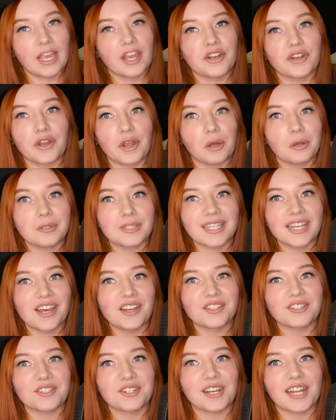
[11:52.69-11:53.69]
No
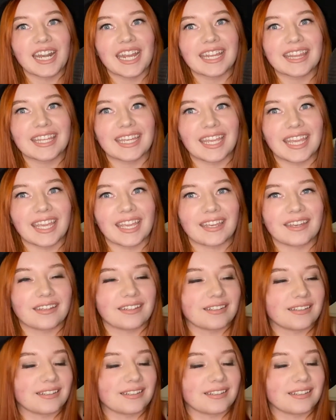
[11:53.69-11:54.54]
sales or anything.